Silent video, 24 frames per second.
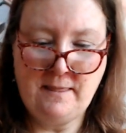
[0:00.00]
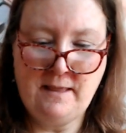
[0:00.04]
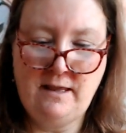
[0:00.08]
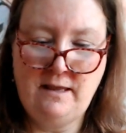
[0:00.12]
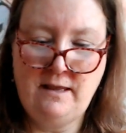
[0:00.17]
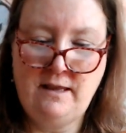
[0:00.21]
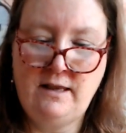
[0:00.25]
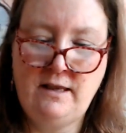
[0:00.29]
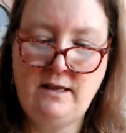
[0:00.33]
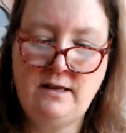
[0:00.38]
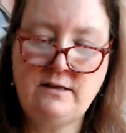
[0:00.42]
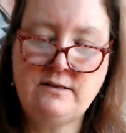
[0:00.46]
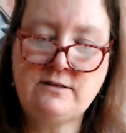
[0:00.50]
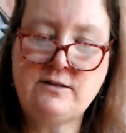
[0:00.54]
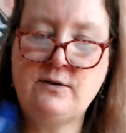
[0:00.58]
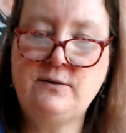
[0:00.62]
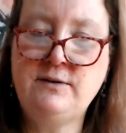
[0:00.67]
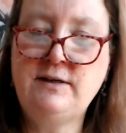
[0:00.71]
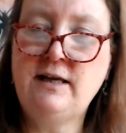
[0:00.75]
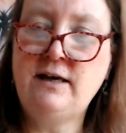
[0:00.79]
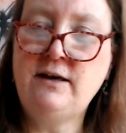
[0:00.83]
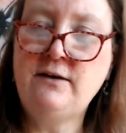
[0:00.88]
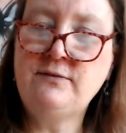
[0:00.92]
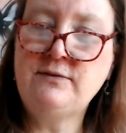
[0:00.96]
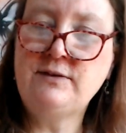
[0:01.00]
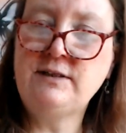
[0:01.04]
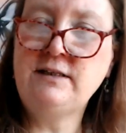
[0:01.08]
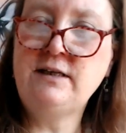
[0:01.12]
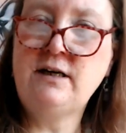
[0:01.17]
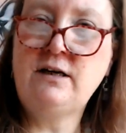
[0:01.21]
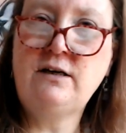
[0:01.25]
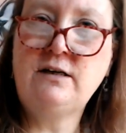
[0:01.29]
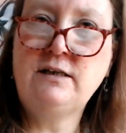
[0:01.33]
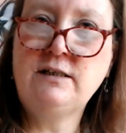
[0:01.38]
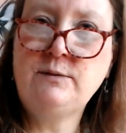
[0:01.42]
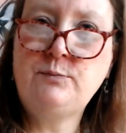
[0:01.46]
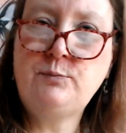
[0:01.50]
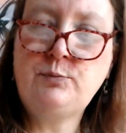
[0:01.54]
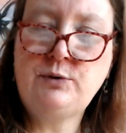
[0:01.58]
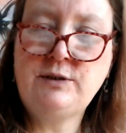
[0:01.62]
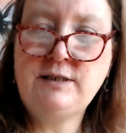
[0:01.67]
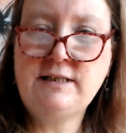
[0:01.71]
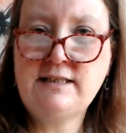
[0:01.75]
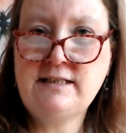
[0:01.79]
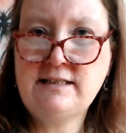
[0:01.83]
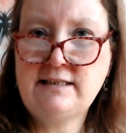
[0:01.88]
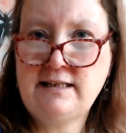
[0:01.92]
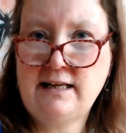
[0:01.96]
So you have the High
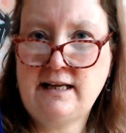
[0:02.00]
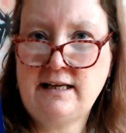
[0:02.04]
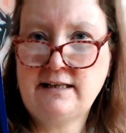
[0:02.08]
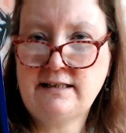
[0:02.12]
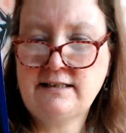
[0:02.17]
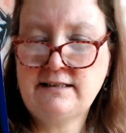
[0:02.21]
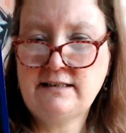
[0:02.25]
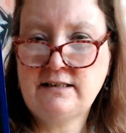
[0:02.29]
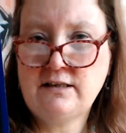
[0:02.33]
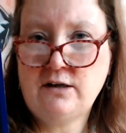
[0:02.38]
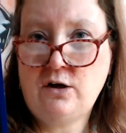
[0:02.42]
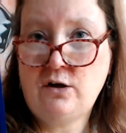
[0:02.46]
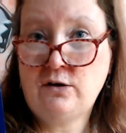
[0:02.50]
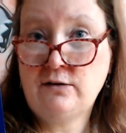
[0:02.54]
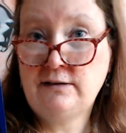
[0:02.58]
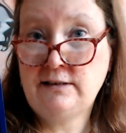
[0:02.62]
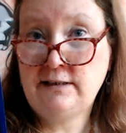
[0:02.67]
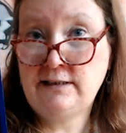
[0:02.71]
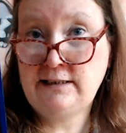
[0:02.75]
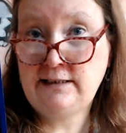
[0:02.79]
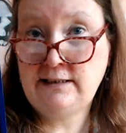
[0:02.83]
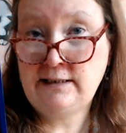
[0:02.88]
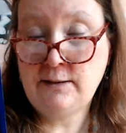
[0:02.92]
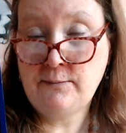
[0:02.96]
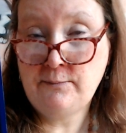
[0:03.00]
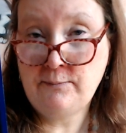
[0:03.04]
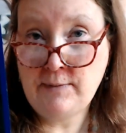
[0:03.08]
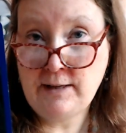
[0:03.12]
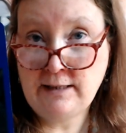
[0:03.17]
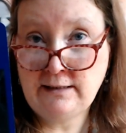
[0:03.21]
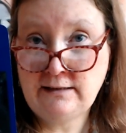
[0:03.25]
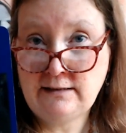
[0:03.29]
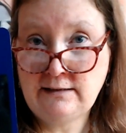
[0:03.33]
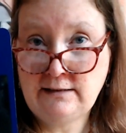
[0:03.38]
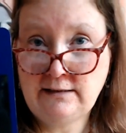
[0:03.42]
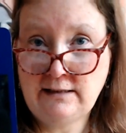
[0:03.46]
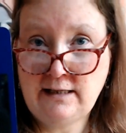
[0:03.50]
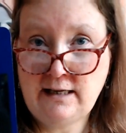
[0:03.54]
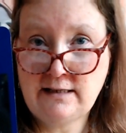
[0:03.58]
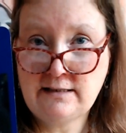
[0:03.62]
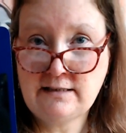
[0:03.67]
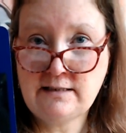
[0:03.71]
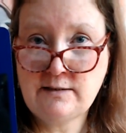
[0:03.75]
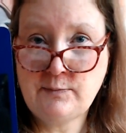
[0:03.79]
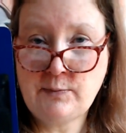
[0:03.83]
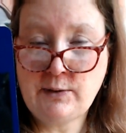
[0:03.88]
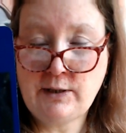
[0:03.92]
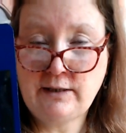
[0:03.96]
Priestess on the mental
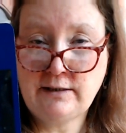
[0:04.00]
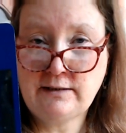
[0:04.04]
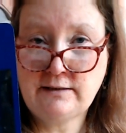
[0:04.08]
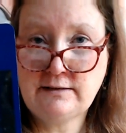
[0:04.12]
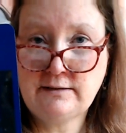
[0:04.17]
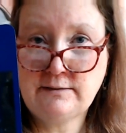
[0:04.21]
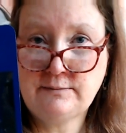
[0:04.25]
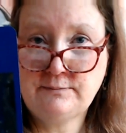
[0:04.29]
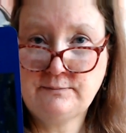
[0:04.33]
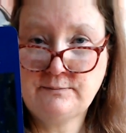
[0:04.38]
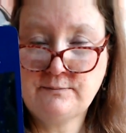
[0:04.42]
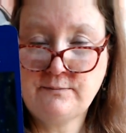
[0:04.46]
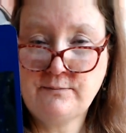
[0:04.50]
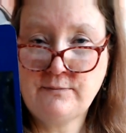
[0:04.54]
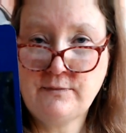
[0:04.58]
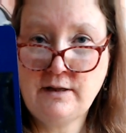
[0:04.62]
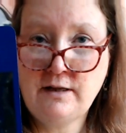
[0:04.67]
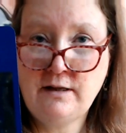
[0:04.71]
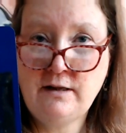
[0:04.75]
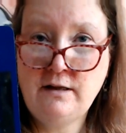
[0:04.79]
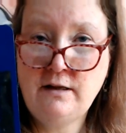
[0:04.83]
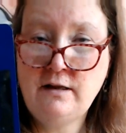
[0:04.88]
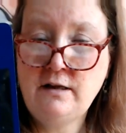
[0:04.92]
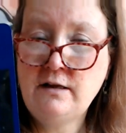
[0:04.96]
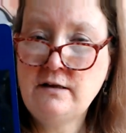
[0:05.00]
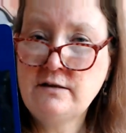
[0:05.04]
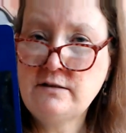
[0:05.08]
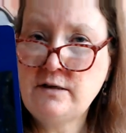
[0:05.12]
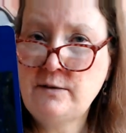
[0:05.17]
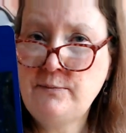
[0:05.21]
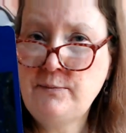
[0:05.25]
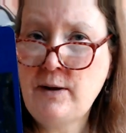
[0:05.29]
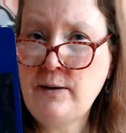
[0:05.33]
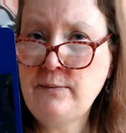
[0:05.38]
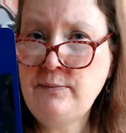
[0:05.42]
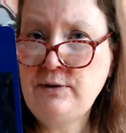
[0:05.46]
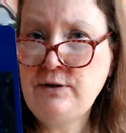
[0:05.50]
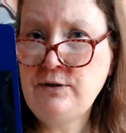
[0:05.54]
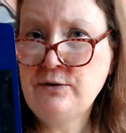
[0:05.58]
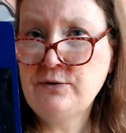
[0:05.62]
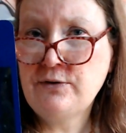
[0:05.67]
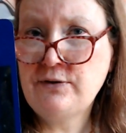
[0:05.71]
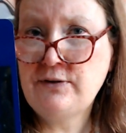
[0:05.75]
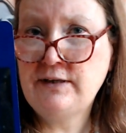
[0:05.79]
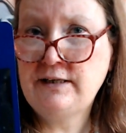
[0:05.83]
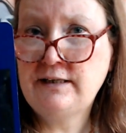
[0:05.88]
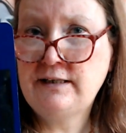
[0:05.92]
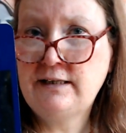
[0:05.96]
aspect. So maybe you're
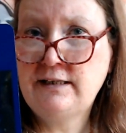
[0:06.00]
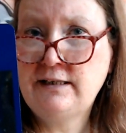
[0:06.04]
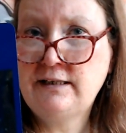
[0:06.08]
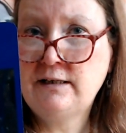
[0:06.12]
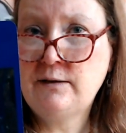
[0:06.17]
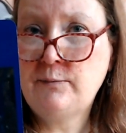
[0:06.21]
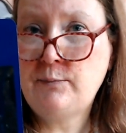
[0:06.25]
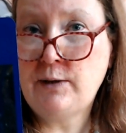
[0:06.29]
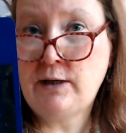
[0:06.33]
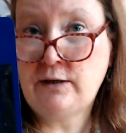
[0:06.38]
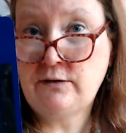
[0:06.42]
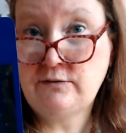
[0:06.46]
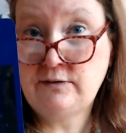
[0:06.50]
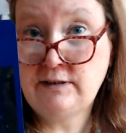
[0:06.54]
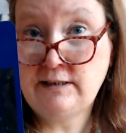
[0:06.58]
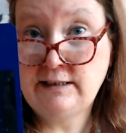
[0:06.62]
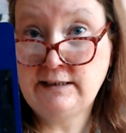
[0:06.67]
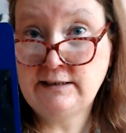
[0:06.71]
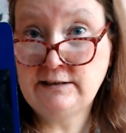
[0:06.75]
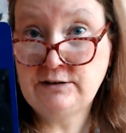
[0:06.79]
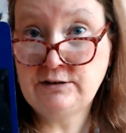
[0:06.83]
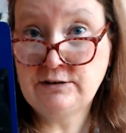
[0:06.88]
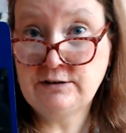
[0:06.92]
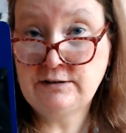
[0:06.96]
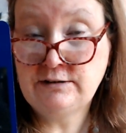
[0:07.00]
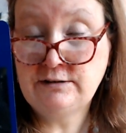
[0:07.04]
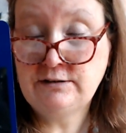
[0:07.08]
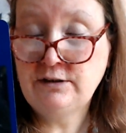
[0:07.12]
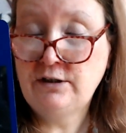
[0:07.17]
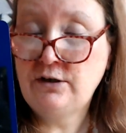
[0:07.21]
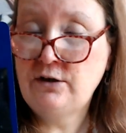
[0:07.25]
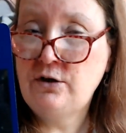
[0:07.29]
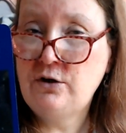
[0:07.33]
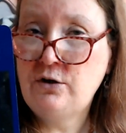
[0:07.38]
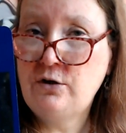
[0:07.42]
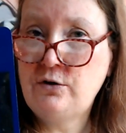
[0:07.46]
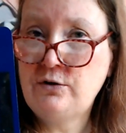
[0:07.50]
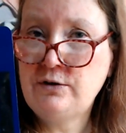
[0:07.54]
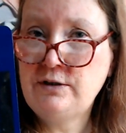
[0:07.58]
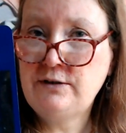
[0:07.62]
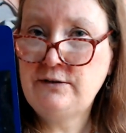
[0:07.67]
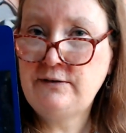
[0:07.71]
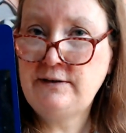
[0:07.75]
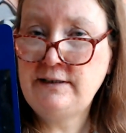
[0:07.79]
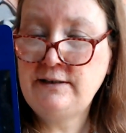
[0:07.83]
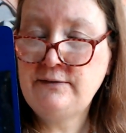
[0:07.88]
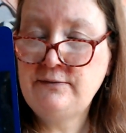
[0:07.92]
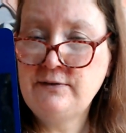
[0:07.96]
thinking about religion, or you're
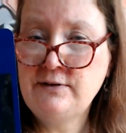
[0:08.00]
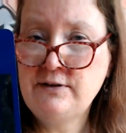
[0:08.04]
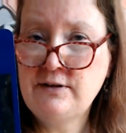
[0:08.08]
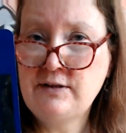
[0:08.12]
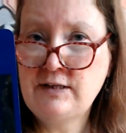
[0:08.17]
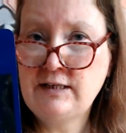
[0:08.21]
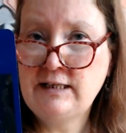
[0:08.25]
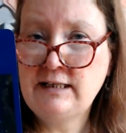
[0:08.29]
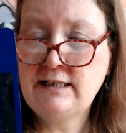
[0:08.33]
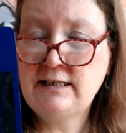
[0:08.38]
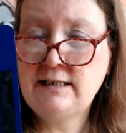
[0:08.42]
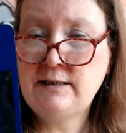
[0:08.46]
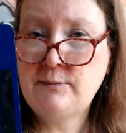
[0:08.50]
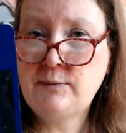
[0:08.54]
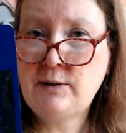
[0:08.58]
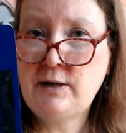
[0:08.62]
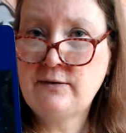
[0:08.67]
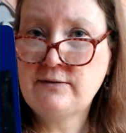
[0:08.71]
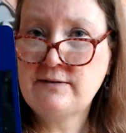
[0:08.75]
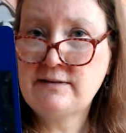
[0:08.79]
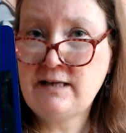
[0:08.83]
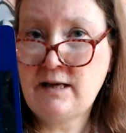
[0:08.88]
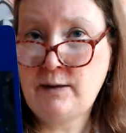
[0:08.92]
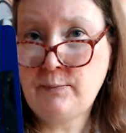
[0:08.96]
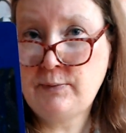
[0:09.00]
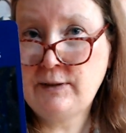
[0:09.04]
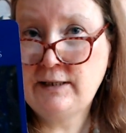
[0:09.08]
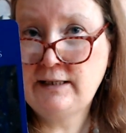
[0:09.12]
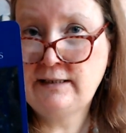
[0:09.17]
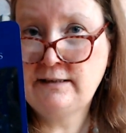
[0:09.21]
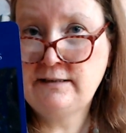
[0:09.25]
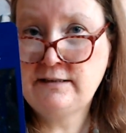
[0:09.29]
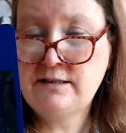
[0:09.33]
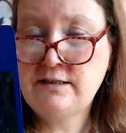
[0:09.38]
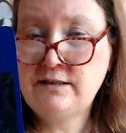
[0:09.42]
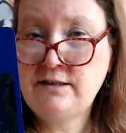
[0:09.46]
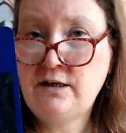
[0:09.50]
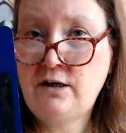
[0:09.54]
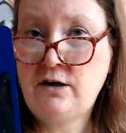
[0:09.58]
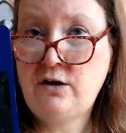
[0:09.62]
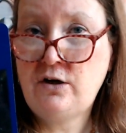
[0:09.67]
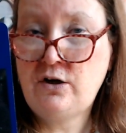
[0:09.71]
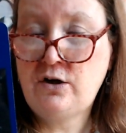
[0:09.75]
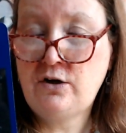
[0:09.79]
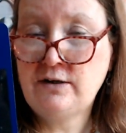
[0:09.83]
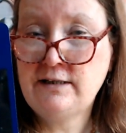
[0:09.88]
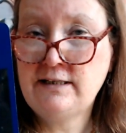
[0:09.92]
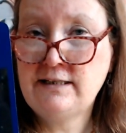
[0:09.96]
even thinking about tapping into your
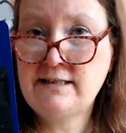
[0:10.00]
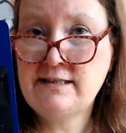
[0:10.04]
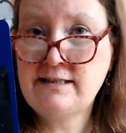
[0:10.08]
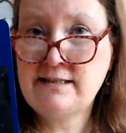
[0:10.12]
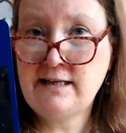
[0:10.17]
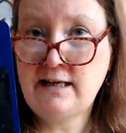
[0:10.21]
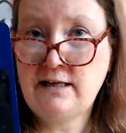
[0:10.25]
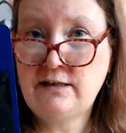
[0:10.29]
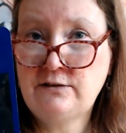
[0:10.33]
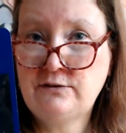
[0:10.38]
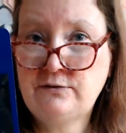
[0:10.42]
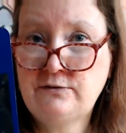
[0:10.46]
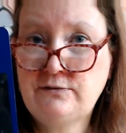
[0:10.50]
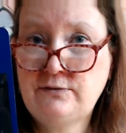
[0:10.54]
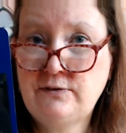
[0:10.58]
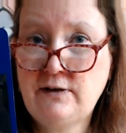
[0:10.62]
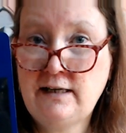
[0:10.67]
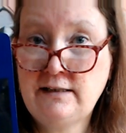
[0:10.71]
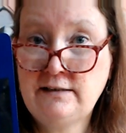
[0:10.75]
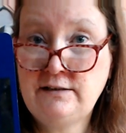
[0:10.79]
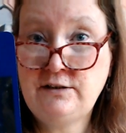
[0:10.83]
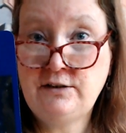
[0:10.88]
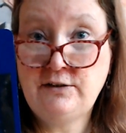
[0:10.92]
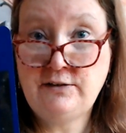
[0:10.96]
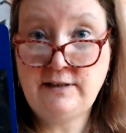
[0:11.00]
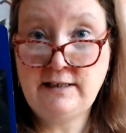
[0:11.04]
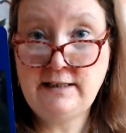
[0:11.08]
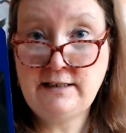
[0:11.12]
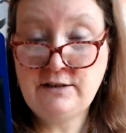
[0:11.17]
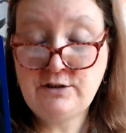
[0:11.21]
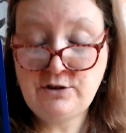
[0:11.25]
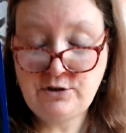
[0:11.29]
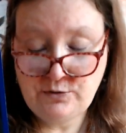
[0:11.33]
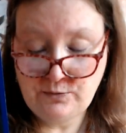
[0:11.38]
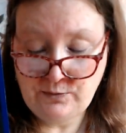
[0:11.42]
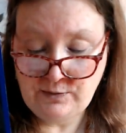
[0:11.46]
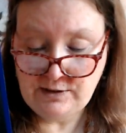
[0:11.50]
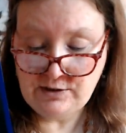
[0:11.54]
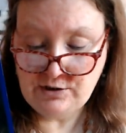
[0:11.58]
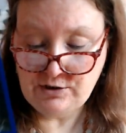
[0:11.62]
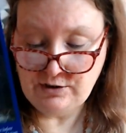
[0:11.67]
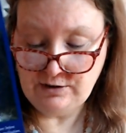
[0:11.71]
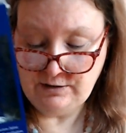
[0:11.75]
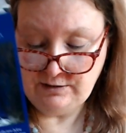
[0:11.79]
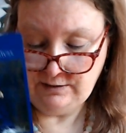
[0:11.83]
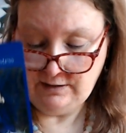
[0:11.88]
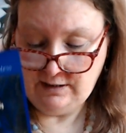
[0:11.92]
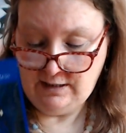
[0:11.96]
higher self and your
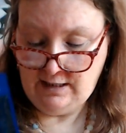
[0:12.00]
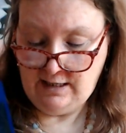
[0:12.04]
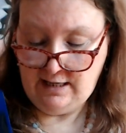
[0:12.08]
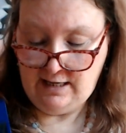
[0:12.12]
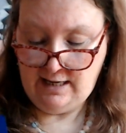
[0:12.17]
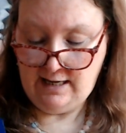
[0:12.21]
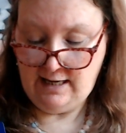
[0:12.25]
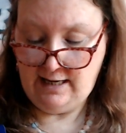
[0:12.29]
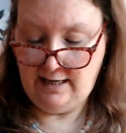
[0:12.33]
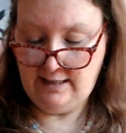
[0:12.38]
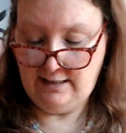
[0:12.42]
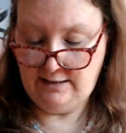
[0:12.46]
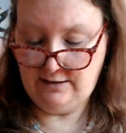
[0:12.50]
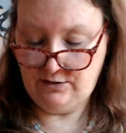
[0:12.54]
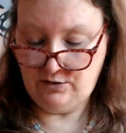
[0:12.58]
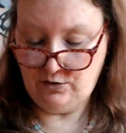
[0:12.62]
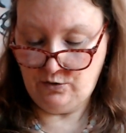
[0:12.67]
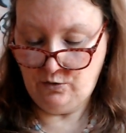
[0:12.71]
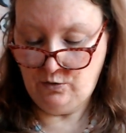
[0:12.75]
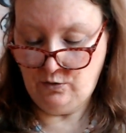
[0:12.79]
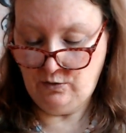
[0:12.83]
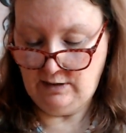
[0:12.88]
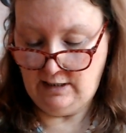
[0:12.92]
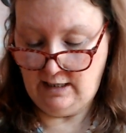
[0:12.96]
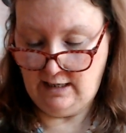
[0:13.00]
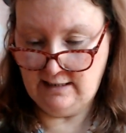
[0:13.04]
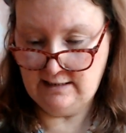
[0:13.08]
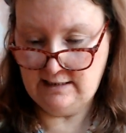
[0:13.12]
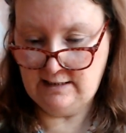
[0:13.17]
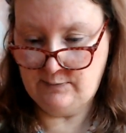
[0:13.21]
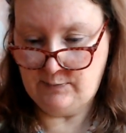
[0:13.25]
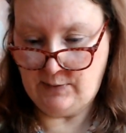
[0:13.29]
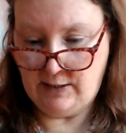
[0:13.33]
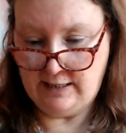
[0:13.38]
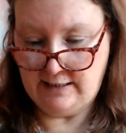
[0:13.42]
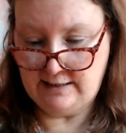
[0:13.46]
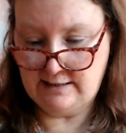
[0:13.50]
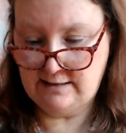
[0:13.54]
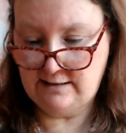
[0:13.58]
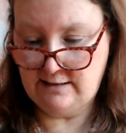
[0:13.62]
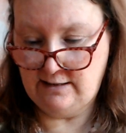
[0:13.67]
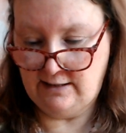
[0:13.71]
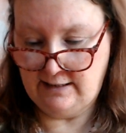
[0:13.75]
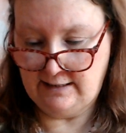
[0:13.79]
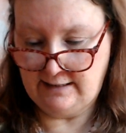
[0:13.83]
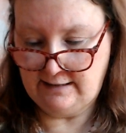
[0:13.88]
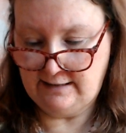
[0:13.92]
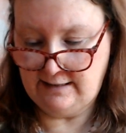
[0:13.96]
intuition and all aspects
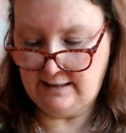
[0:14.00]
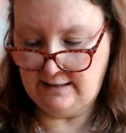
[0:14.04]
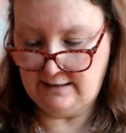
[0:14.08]
like that.